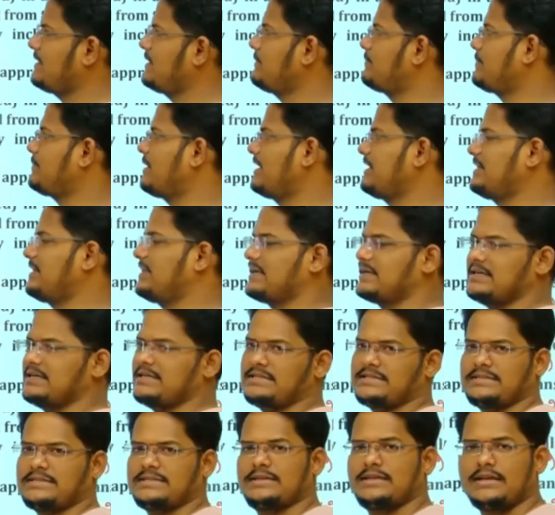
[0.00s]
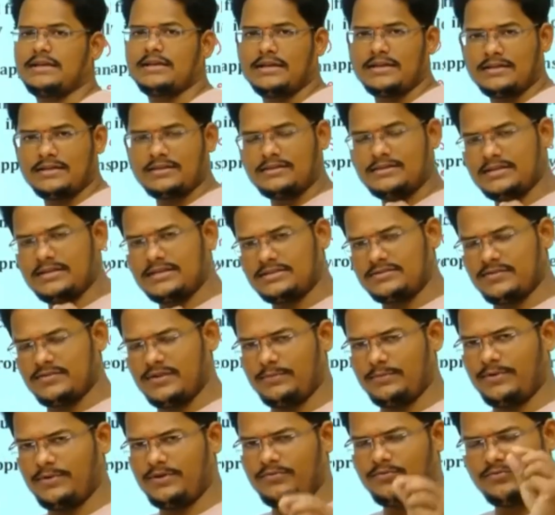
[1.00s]
particles. This will
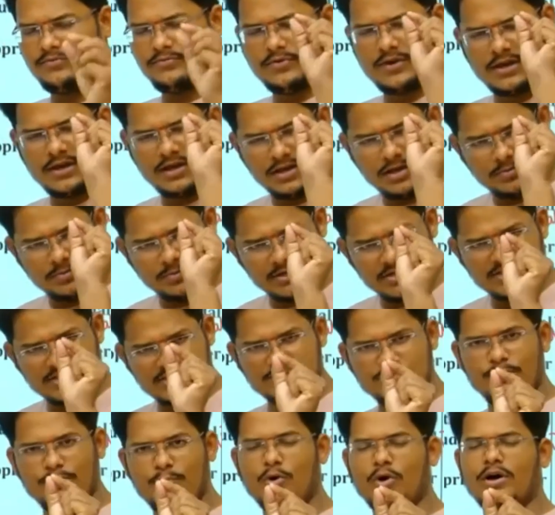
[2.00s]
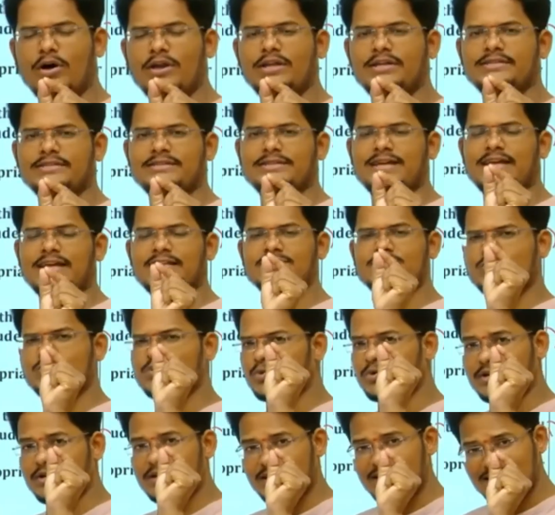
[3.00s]
be very much small in size. You
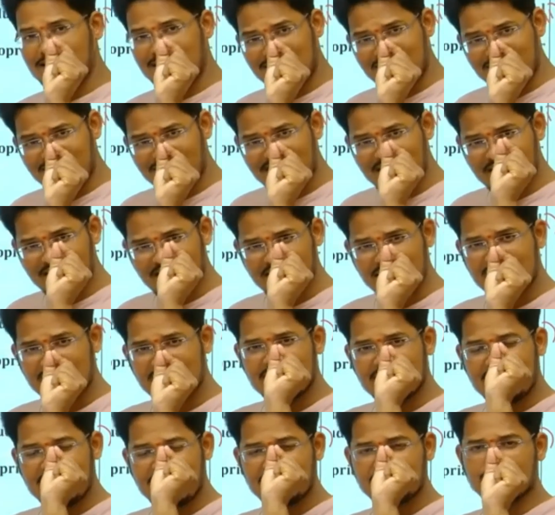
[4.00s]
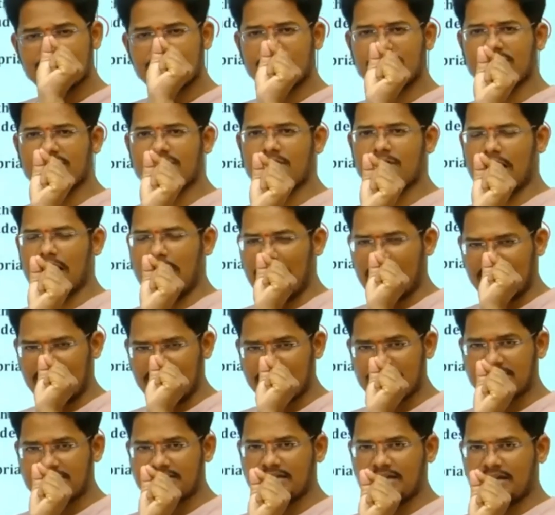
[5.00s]
didn't even recognize with your
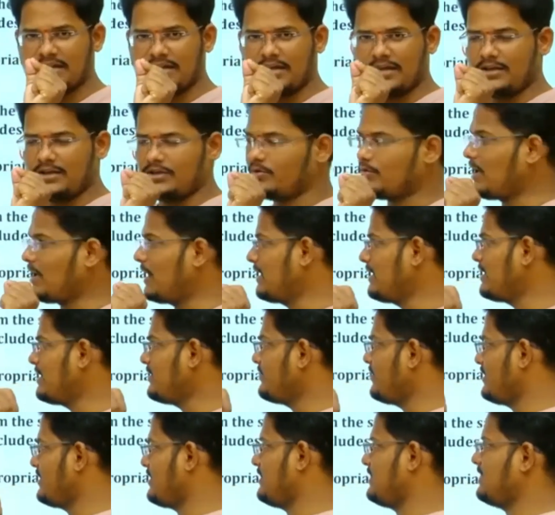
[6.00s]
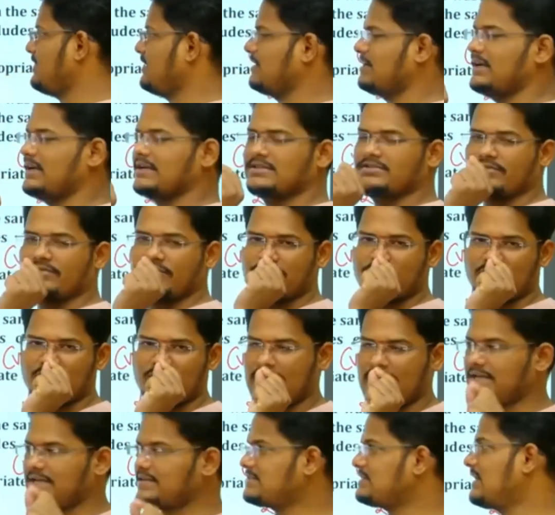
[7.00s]
eyes. You can't even recognize with your
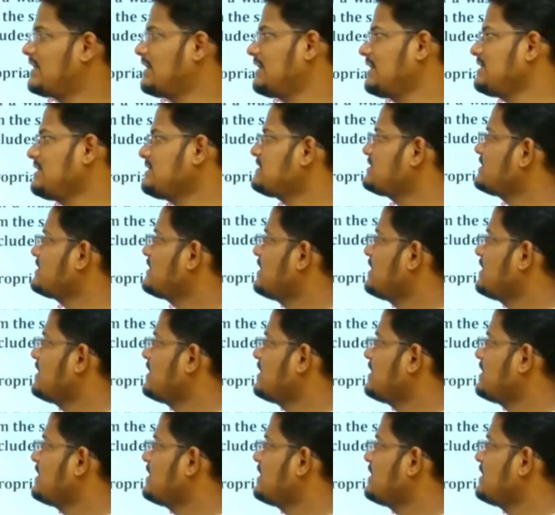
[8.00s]
eyes. That is